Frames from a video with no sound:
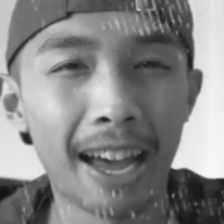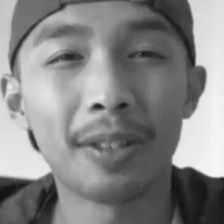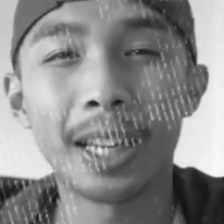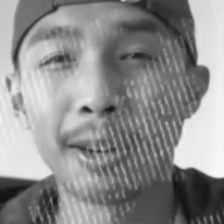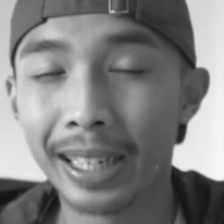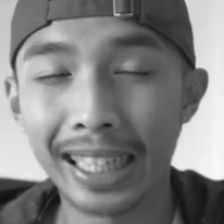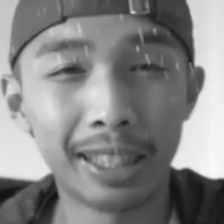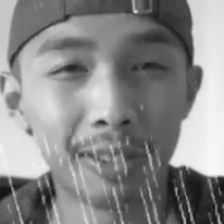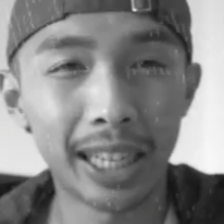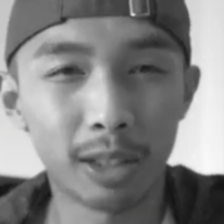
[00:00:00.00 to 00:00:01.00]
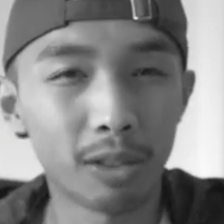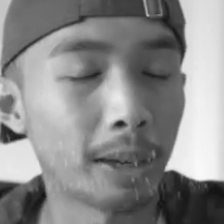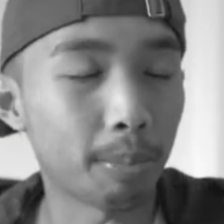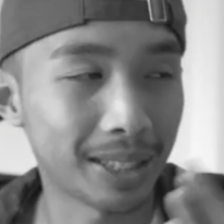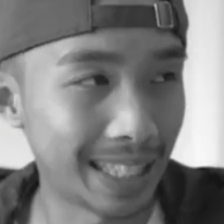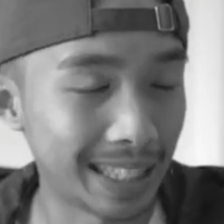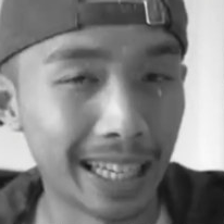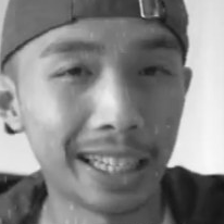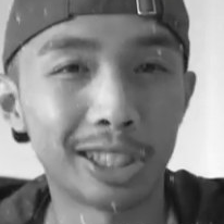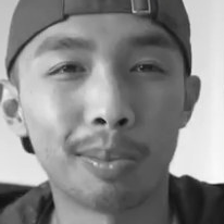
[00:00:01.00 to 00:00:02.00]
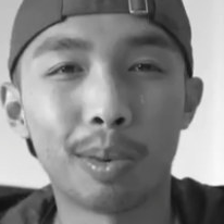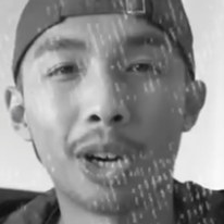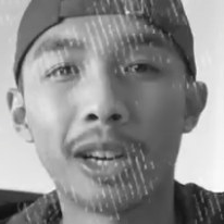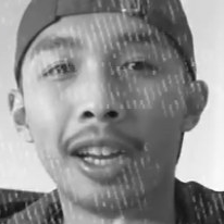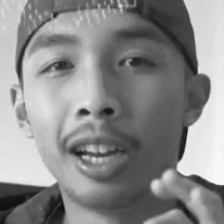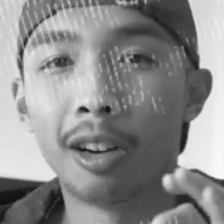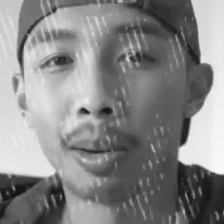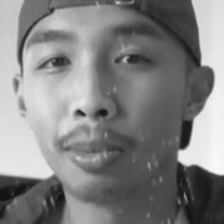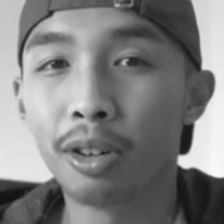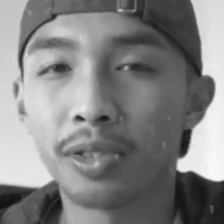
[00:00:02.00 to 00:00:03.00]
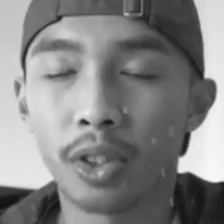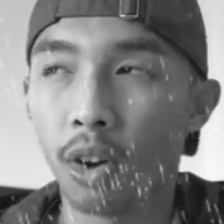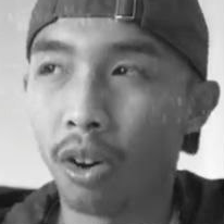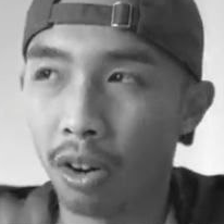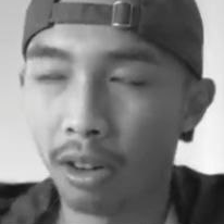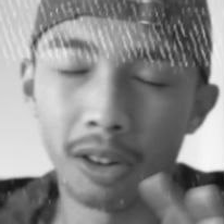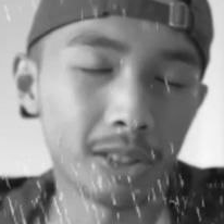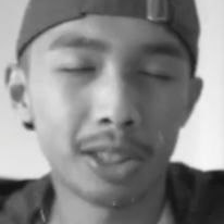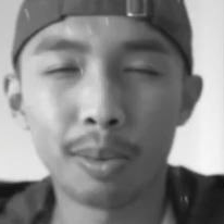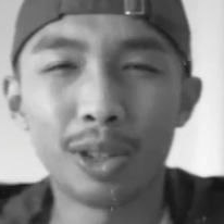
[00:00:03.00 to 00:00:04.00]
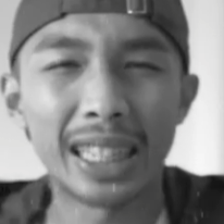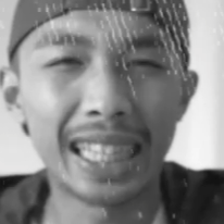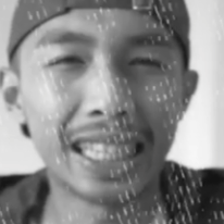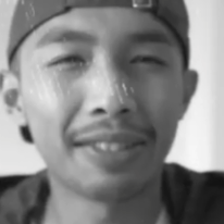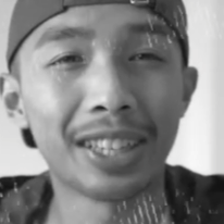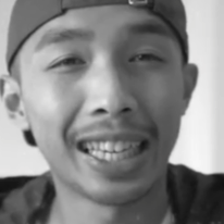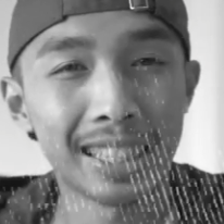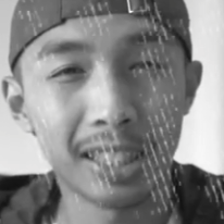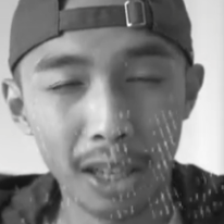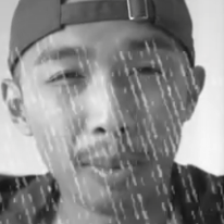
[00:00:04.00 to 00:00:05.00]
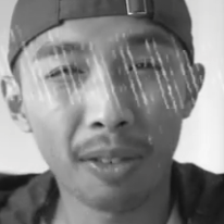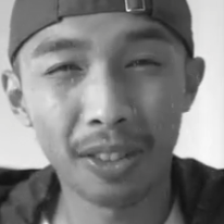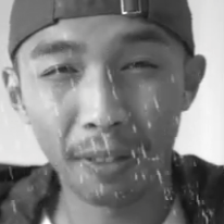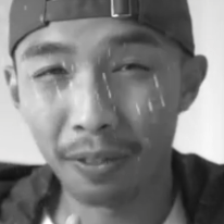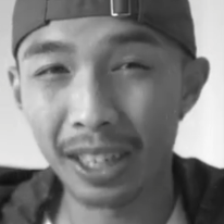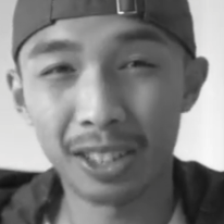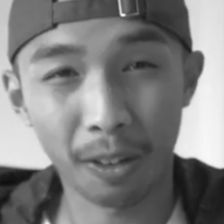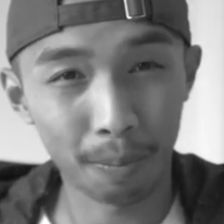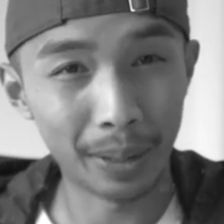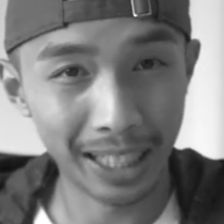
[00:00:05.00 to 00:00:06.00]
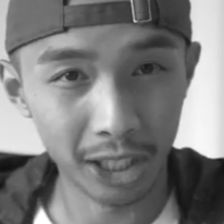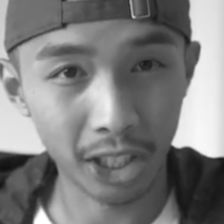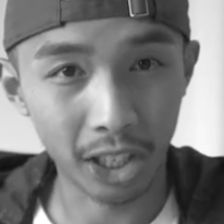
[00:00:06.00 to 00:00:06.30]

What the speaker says: having a really great looking presentation board removes or somewhat alleviates some of the fears of being